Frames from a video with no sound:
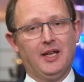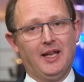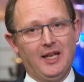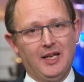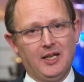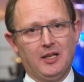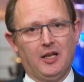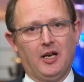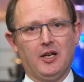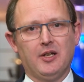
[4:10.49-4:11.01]

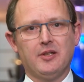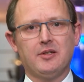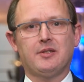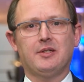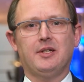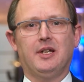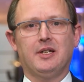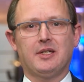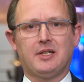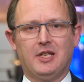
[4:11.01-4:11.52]
allies
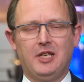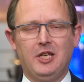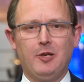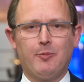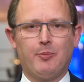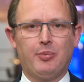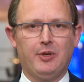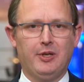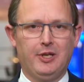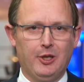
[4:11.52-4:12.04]
and
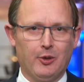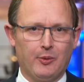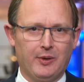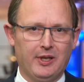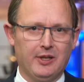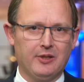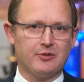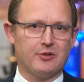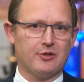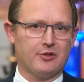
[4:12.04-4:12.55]
keep
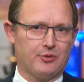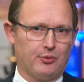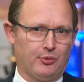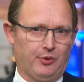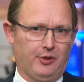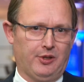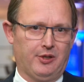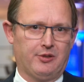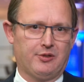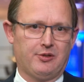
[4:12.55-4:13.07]
hearing the
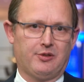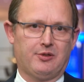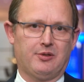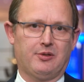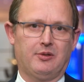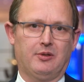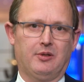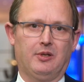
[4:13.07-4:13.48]
stories.